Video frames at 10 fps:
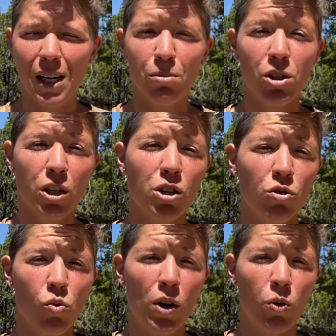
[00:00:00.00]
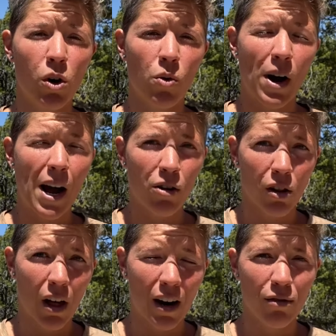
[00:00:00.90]
such as when we're around a
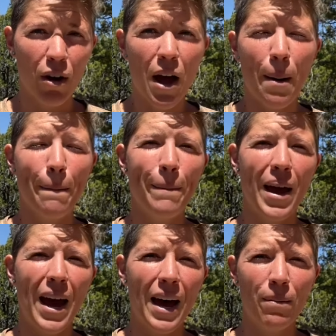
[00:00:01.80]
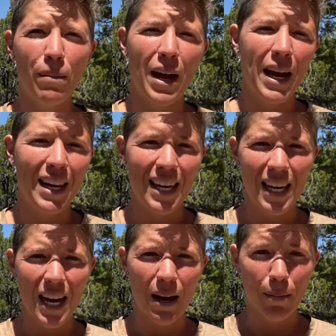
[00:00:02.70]
lot of man-made
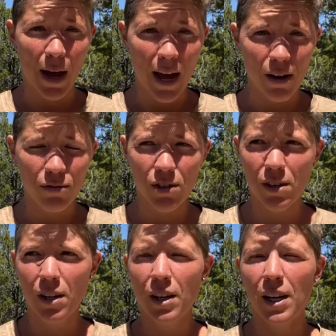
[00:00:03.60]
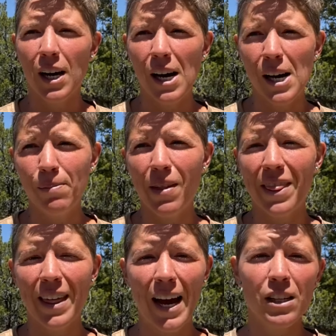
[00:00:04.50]
EMFs,
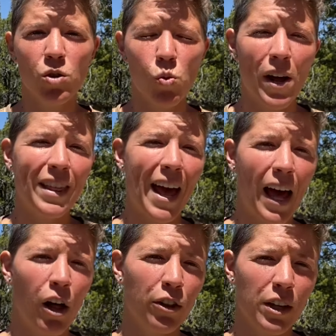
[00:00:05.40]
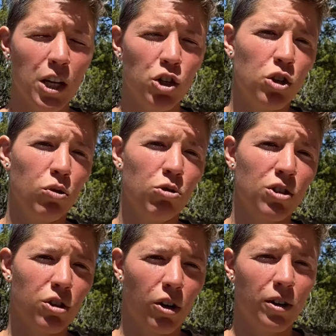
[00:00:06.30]
that's when the health issues
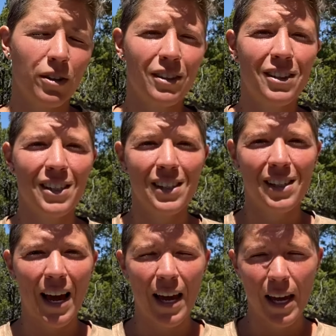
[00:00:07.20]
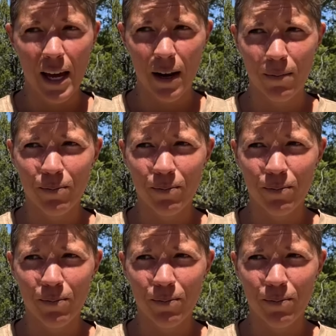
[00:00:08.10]
start to set in.